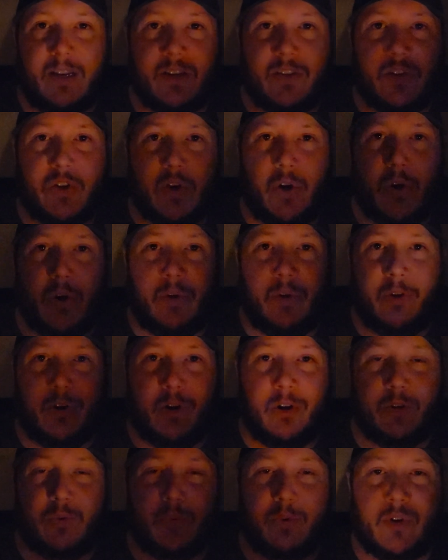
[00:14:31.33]
So the
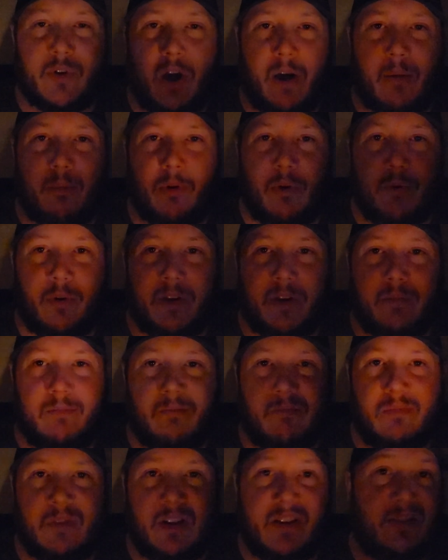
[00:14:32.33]
curse was not
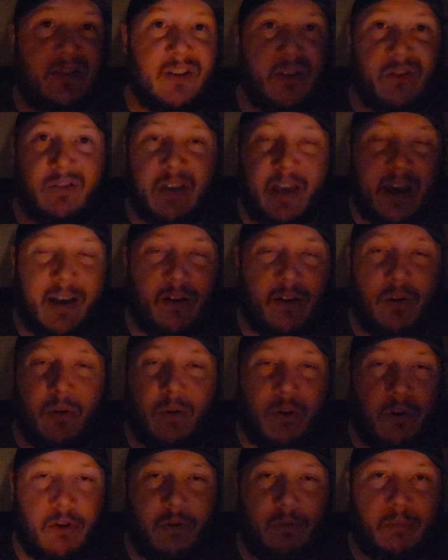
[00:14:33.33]
broken. He still can't go
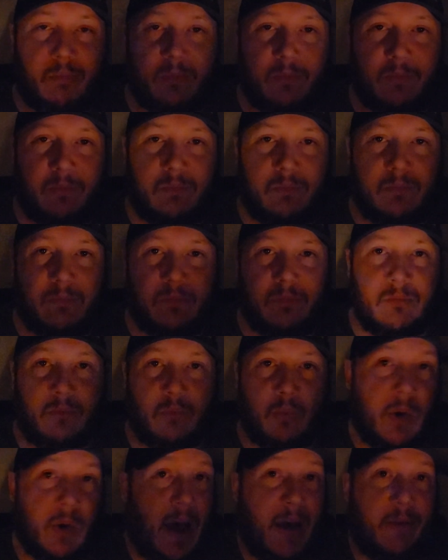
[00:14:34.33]
home.
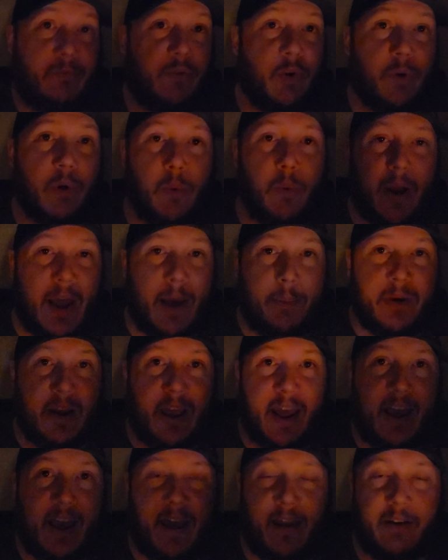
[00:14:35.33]
Don't know what happened
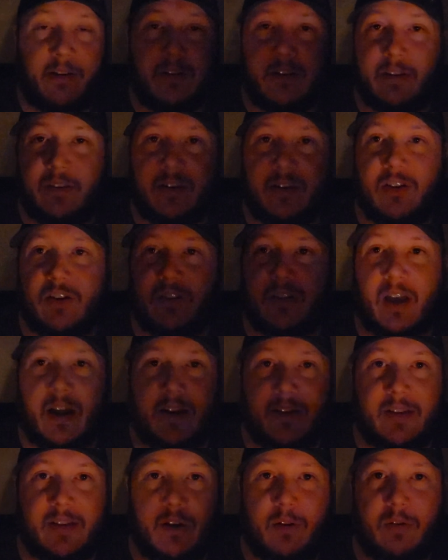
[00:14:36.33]
to Anne, because it just
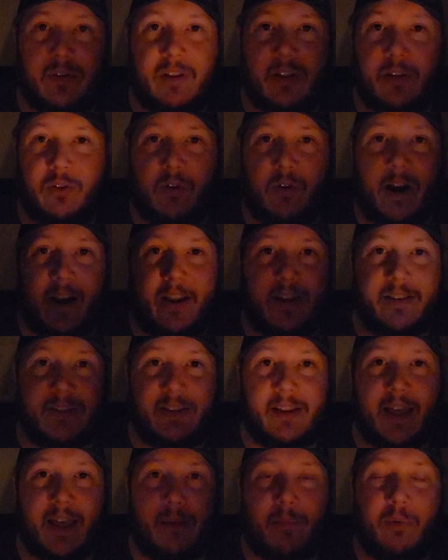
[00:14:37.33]
cuts out to the credits
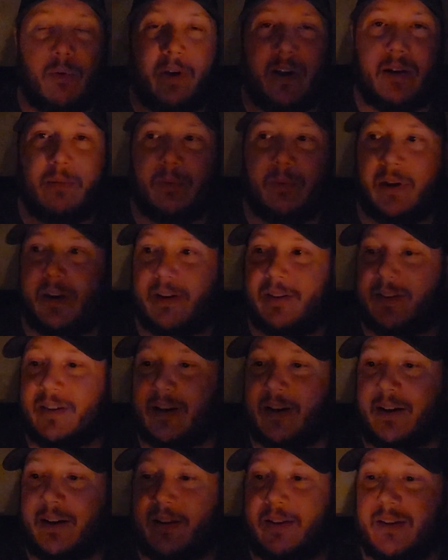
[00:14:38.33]
at that point. But
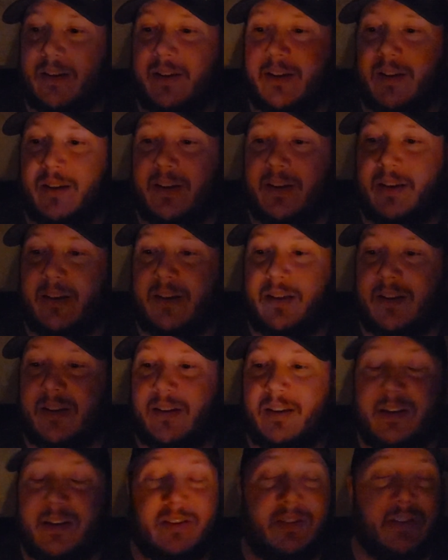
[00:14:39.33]

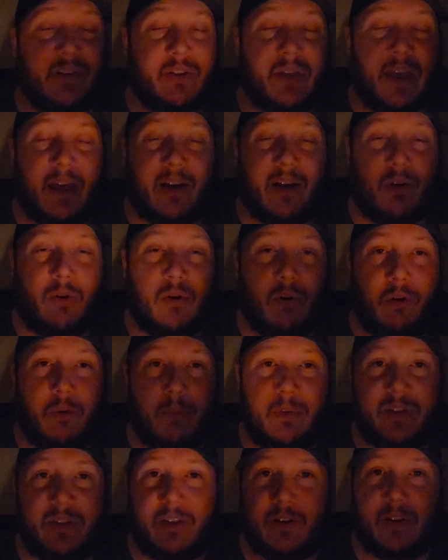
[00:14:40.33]
he still can't go
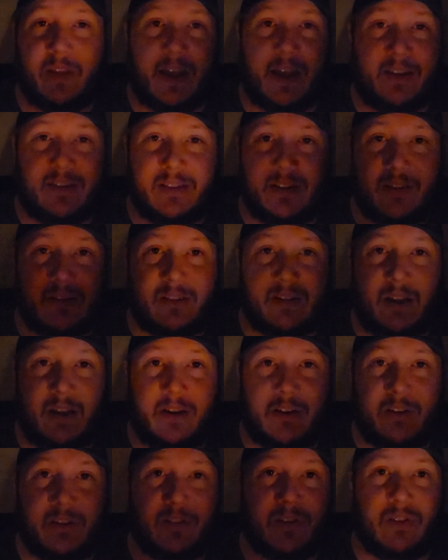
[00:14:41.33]
home. He still can't see his
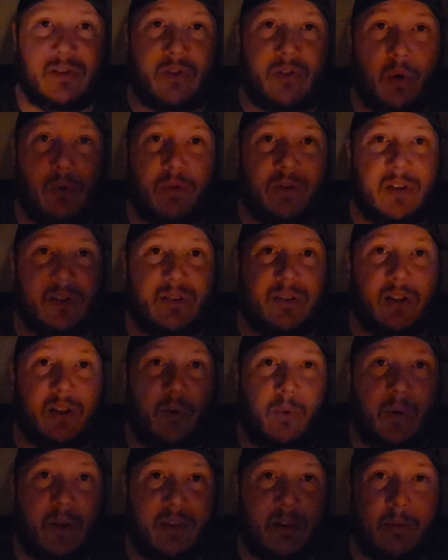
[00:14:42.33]
son because this ghost is
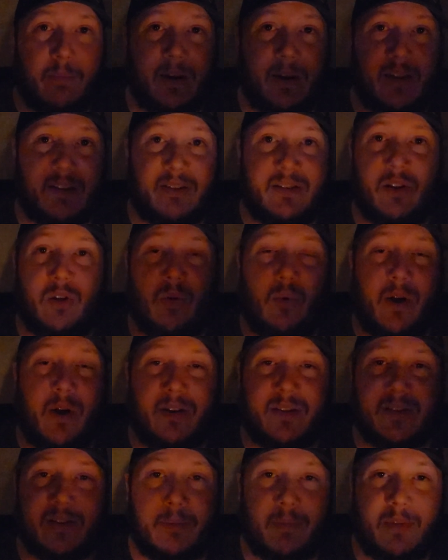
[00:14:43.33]
still with him and it still
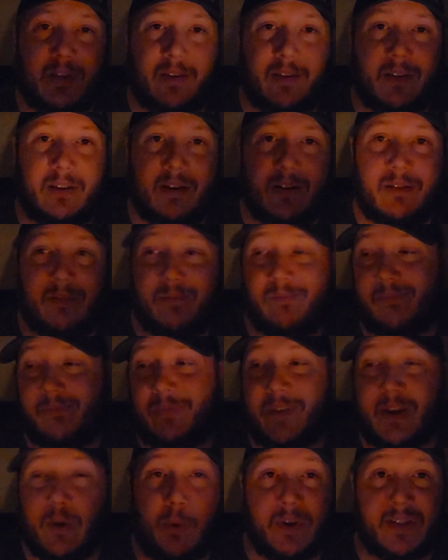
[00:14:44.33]
wants something. And
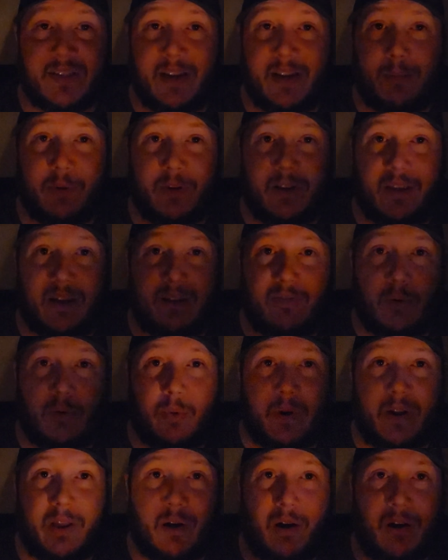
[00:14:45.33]
he wasn't able to give it
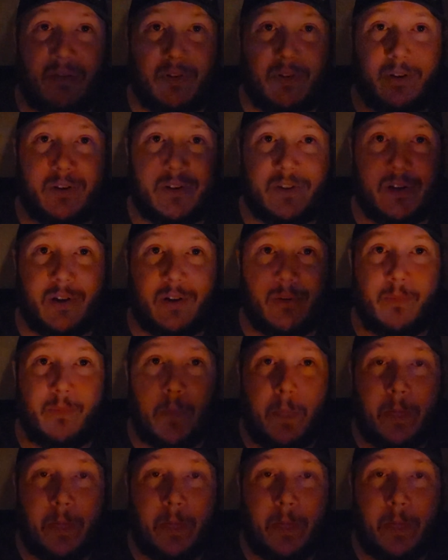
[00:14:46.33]
what he offered. So,